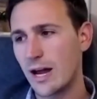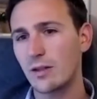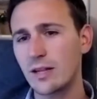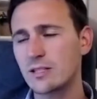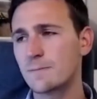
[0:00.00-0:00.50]
Now
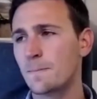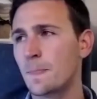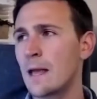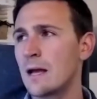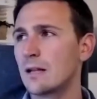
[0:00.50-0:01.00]

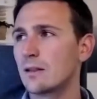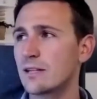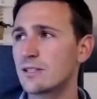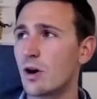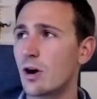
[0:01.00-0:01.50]

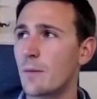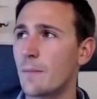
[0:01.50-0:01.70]
let's talk